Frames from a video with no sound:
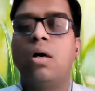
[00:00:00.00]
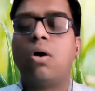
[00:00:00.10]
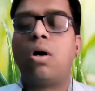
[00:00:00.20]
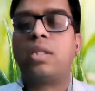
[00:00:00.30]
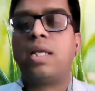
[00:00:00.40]

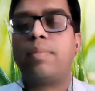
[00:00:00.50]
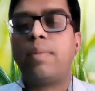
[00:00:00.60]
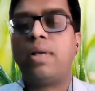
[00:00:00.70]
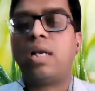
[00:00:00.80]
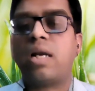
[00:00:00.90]
or there may
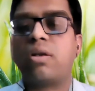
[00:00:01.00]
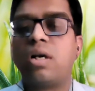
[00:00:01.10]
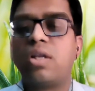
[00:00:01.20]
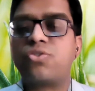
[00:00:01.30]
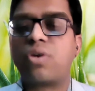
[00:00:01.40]
be glandular
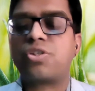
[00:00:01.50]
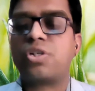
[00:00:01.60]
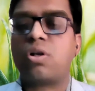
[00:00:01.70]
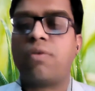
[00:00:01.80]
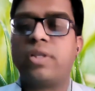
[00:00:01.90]

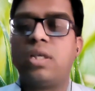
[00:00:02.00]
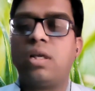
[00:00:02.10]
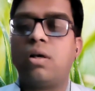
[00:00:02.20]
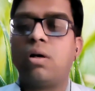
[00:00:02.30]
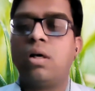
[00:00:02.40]
destruction of the
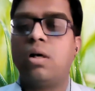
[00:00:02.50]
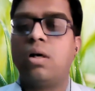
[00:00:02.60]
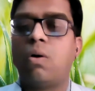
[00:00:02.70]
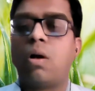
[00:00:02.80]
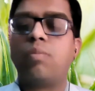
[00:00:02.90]

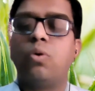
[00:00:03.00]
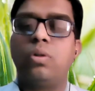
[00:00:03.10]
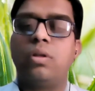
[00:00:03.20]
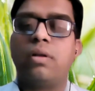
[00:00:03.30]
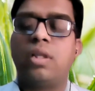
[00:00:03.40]
hormone,
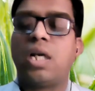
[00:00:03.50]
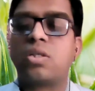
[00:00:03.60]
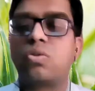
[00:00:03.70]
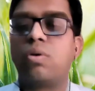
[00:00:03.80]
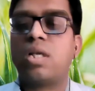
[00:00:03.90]
that
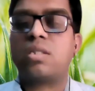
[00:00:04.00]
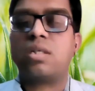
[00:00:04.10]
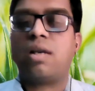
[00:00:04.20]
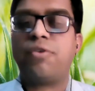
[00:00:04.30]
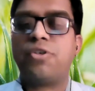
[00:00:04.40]
is known as
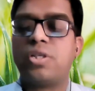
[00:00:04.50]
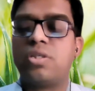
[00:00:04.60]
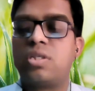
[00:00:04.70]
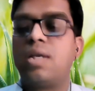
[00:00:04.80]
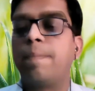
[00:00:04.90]

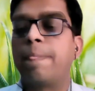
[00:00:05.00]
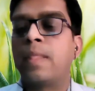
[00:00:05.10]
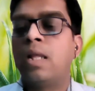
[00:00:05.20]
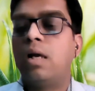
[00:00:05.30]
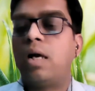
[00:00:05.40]
deficiency,
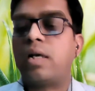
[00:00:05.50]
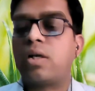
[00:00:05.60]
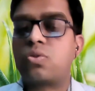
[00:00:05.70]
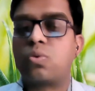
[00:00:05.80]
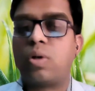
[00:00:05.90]
and it
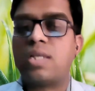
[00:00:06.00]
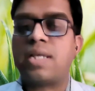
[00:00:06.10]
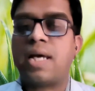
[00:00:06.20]
is known as